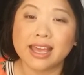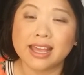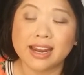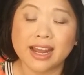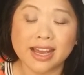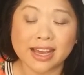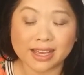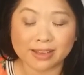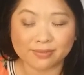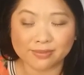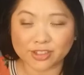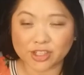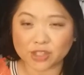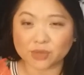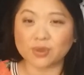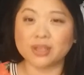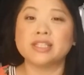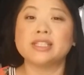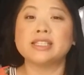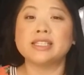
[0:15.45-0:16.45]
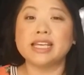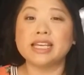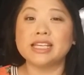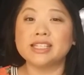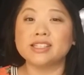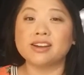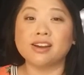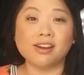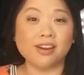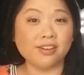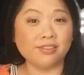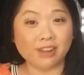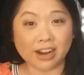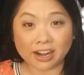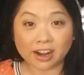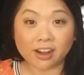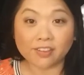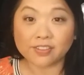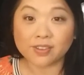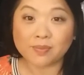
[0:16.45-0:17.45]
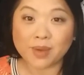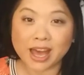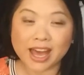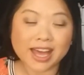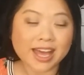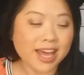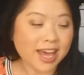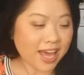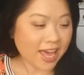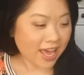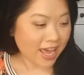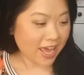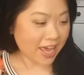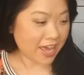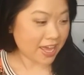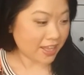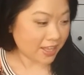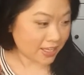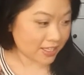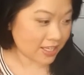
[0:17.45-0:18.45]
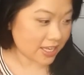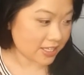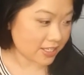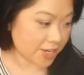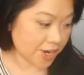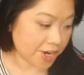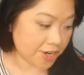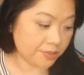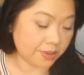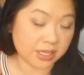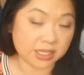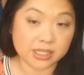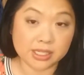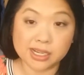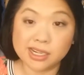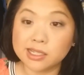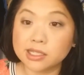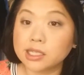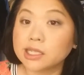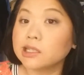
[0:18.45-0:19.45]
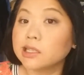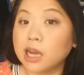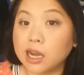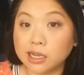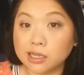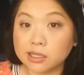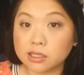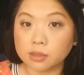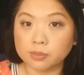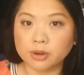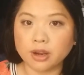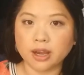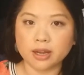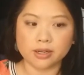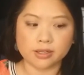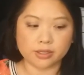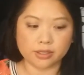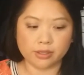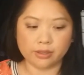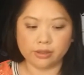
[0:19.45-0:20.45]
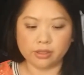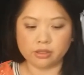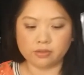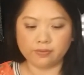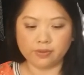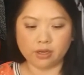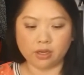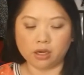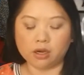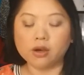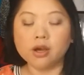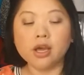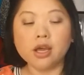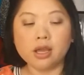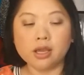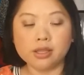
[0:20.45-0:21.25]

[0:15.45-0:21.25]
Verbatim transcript: and I just want to say sorry right off the bat and let's get started because there's tons of products in this video.